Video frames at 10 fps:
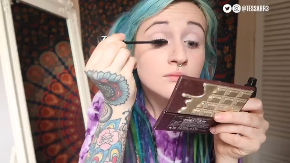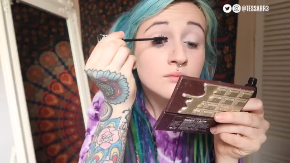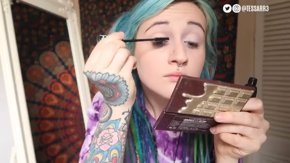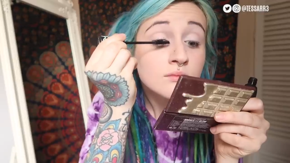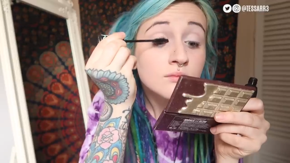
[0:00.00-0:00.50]

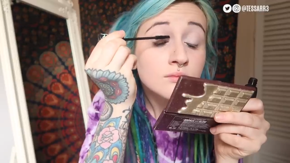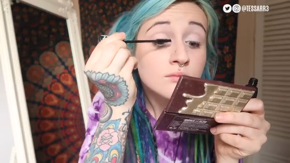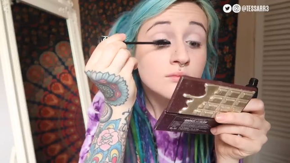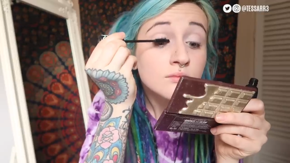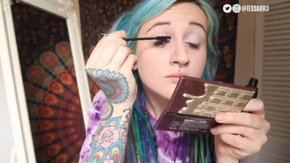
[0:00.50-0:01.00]

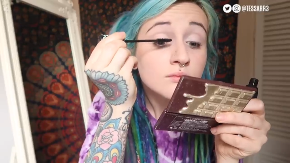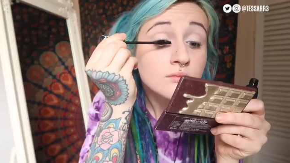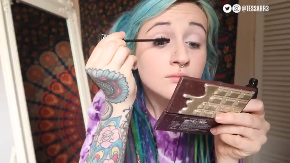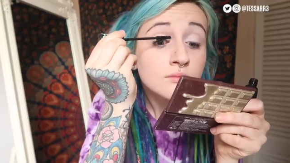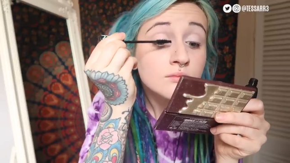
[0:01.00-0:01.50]

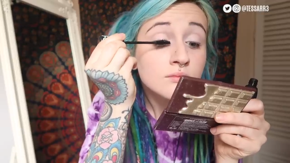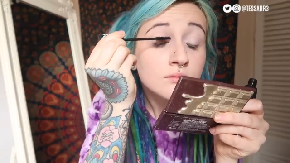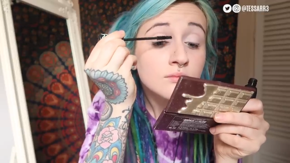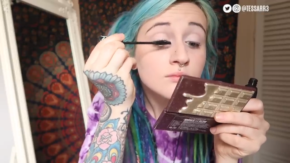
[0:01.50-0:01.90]
Nobody speaks.